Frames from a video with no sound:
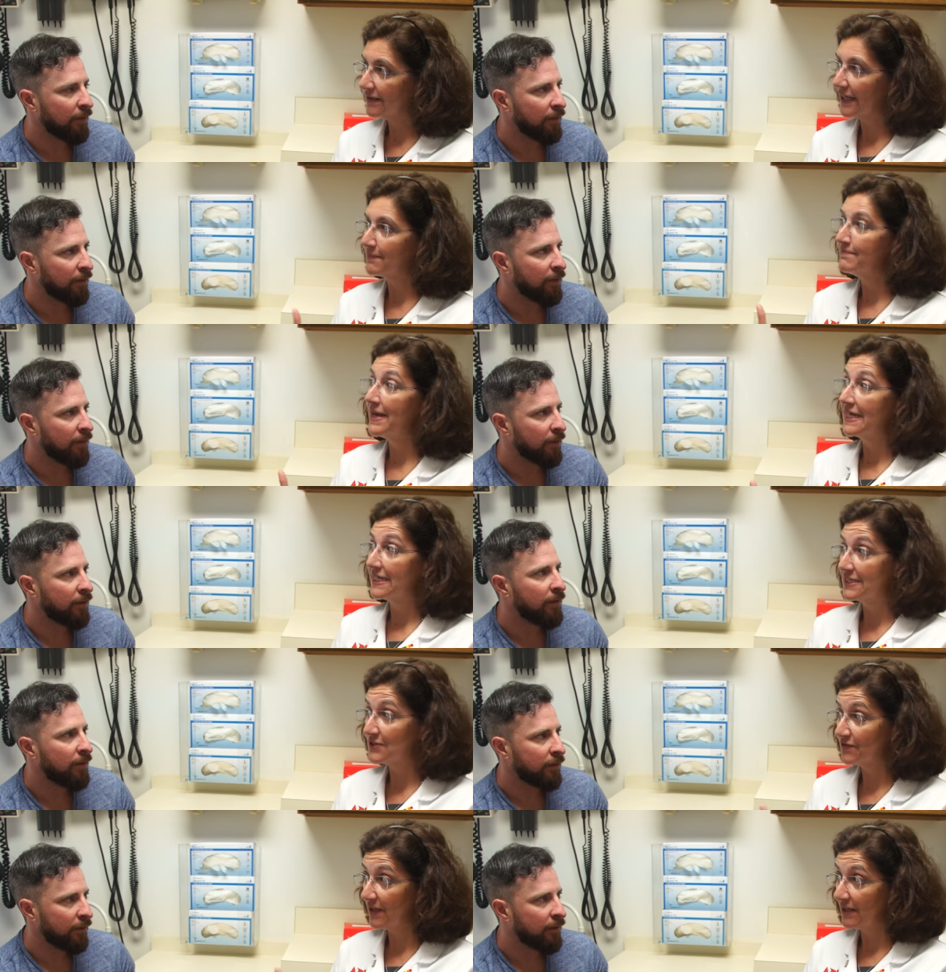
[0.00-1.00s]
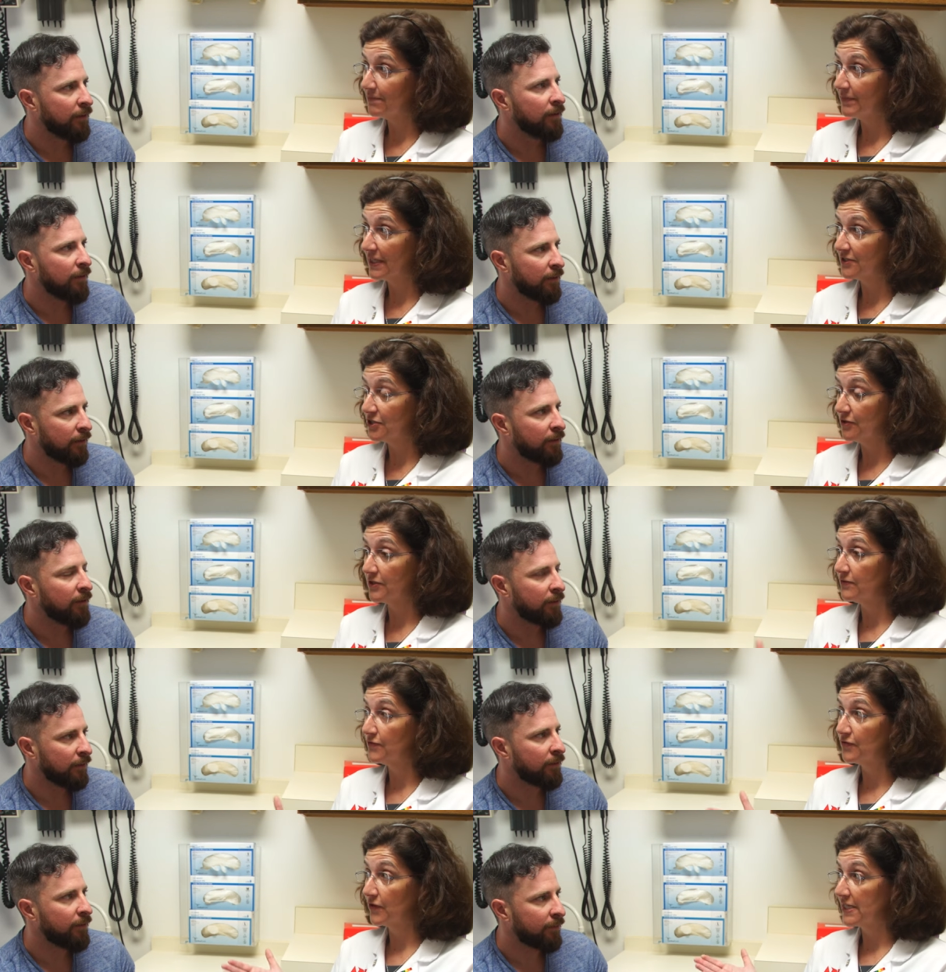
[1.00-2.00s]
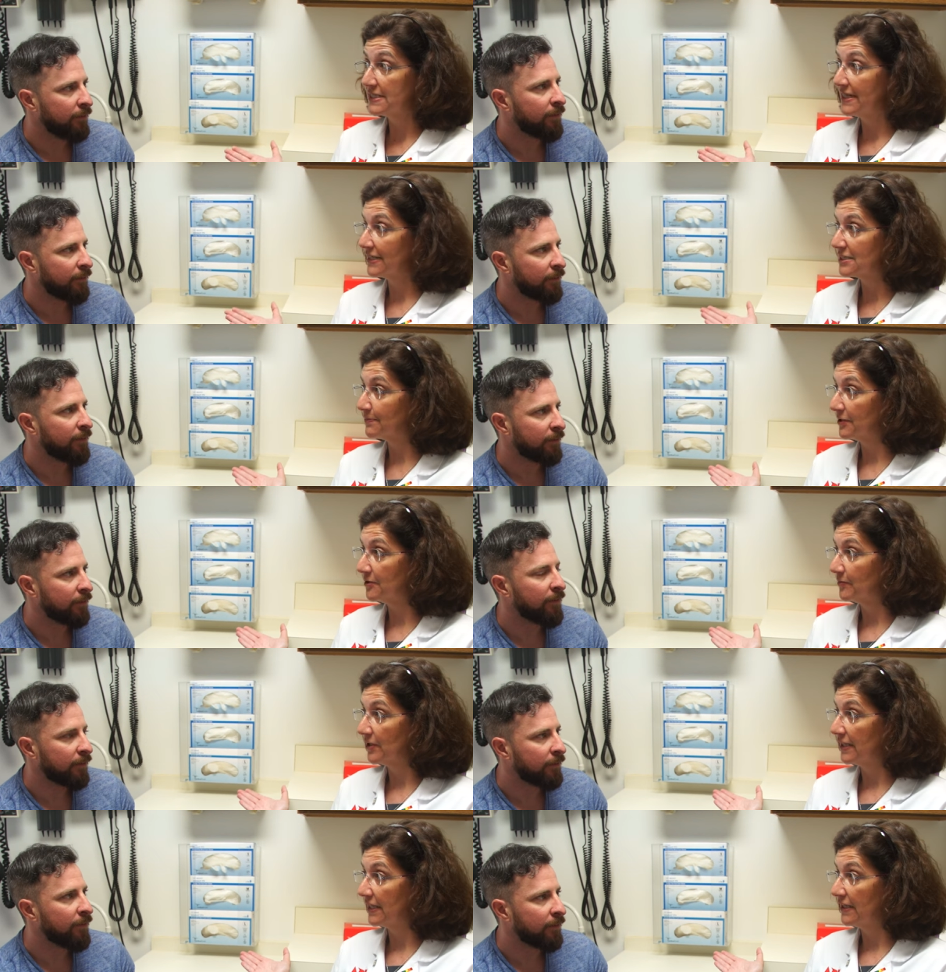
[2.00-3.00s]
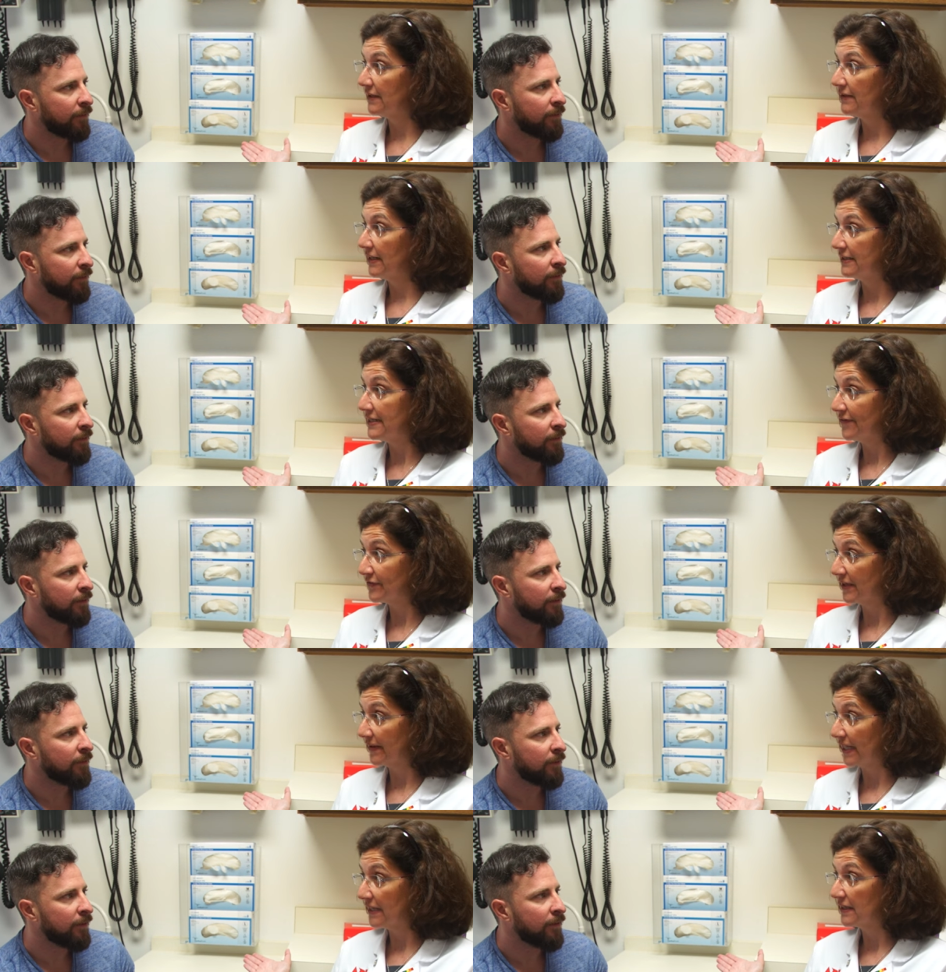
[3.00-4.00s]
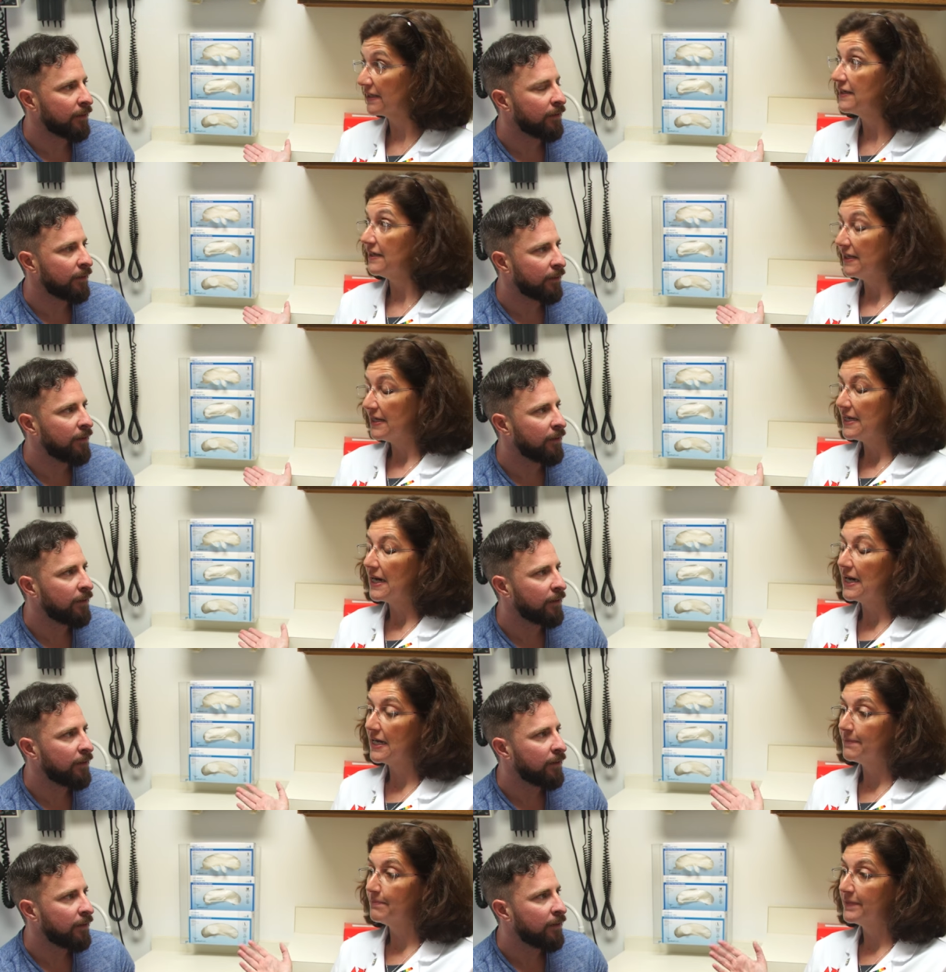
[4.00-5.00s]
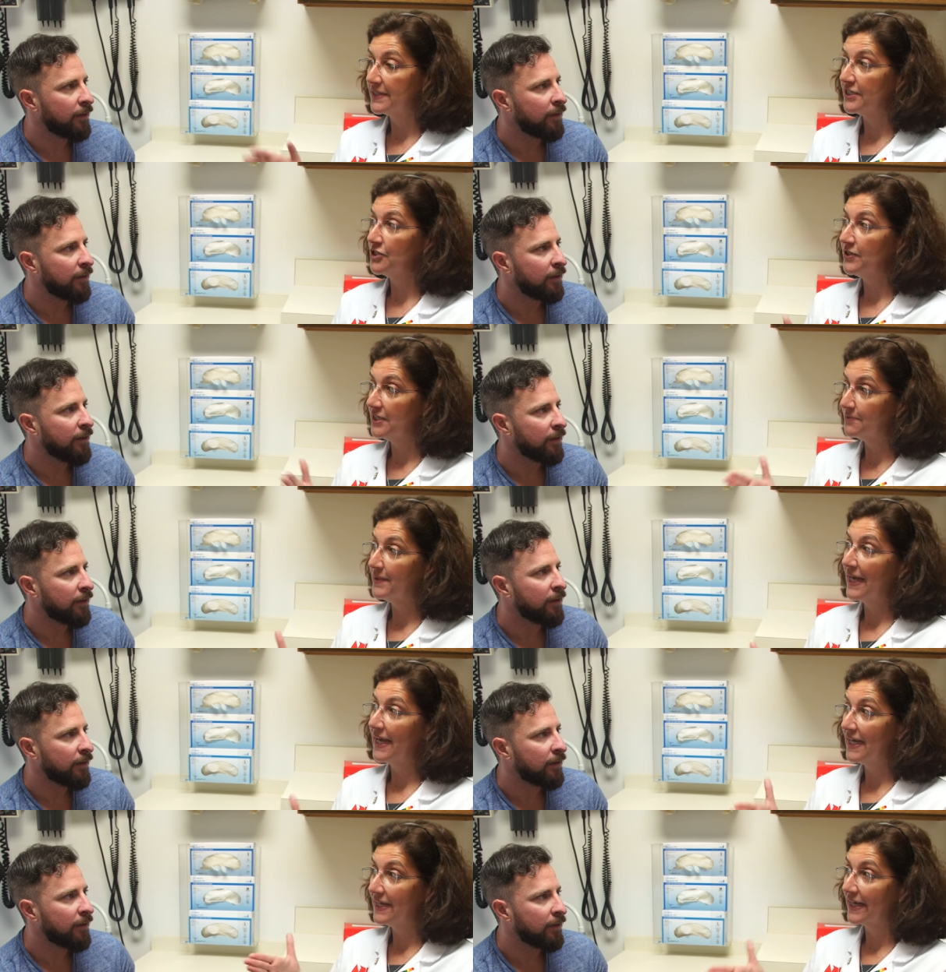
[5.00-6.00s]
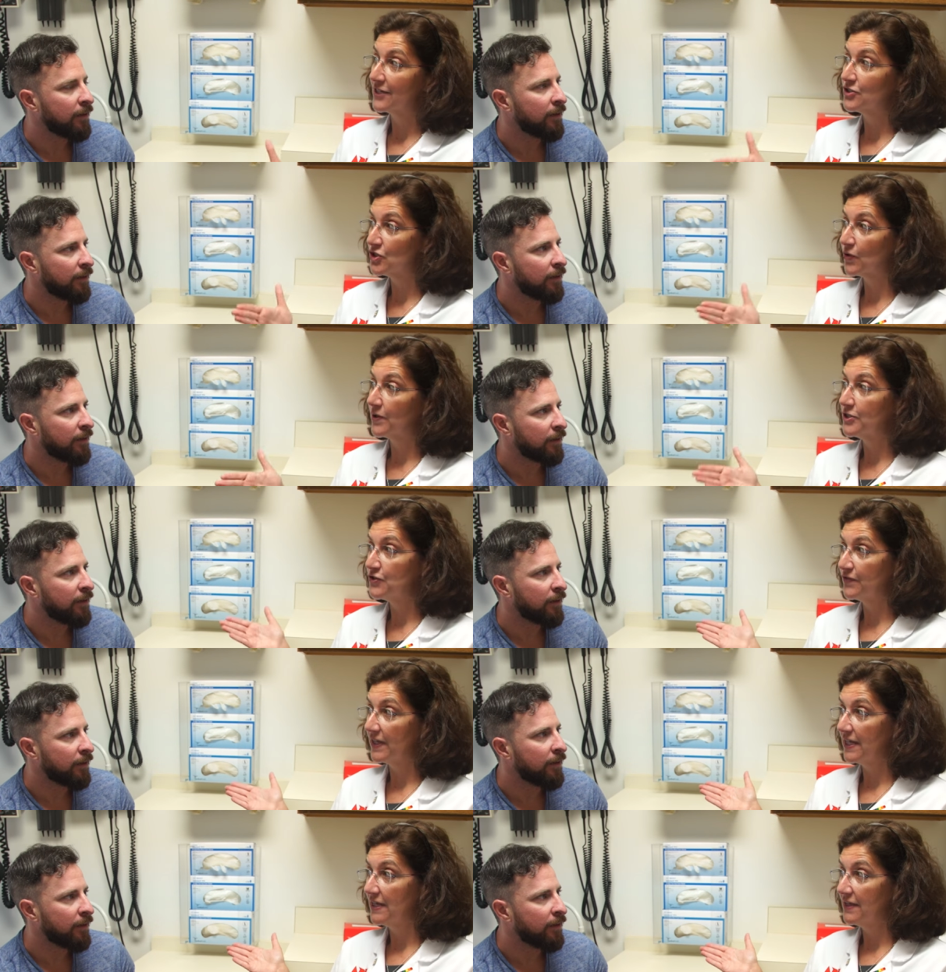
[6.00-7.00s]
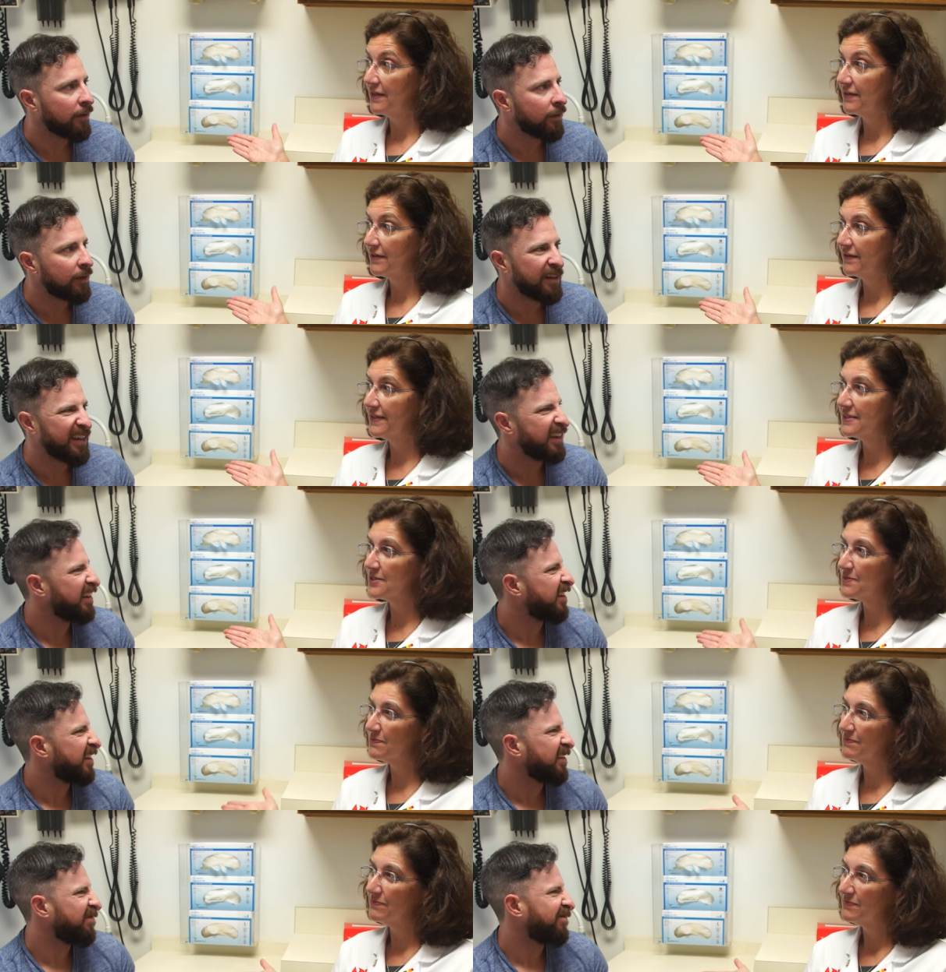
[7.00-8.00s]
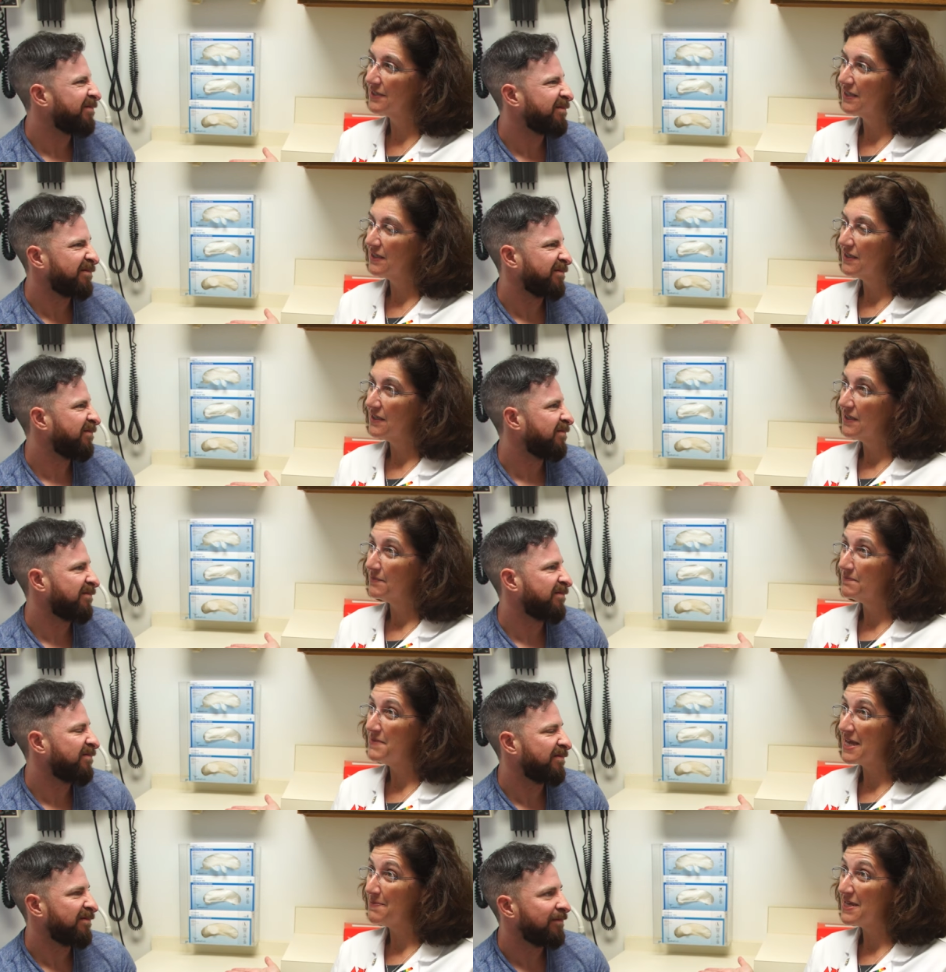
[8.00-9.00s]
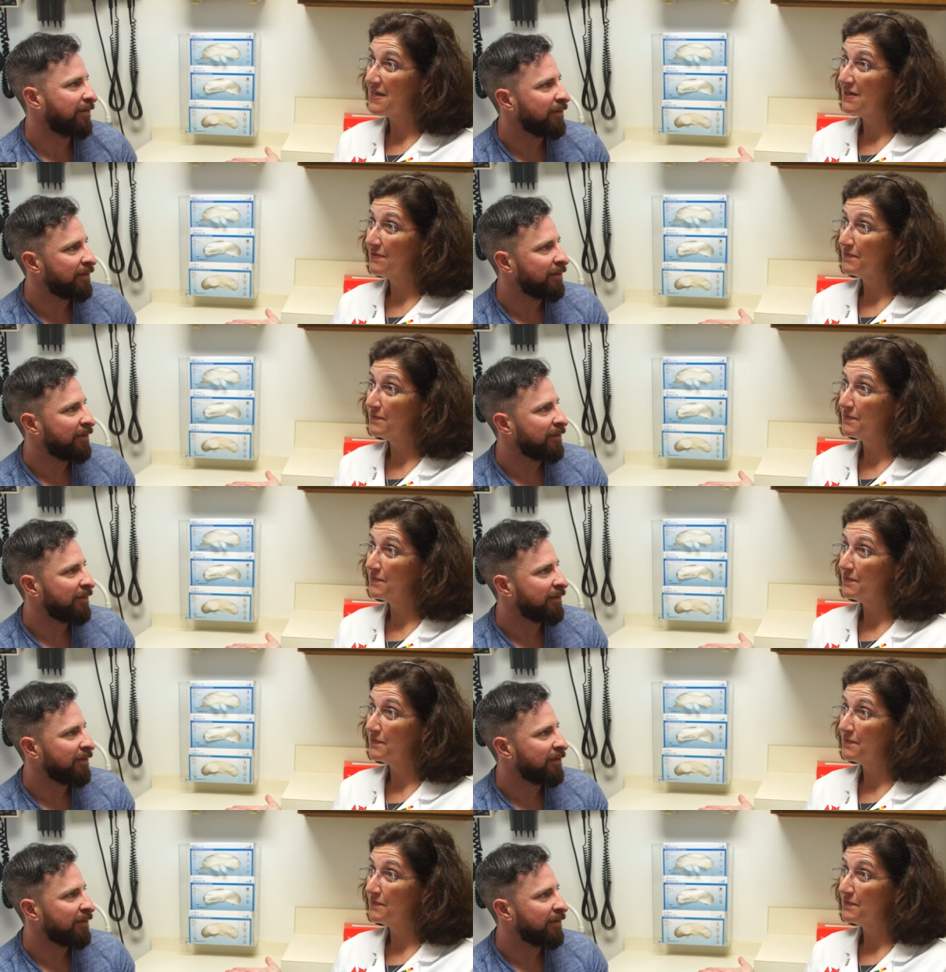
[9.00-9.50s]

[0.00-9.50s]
Speaker 1: like maintenance fee because you can freeze that sperm really indefinitely mm-hmm. um, but then you need to pay like a storage fee which is maybe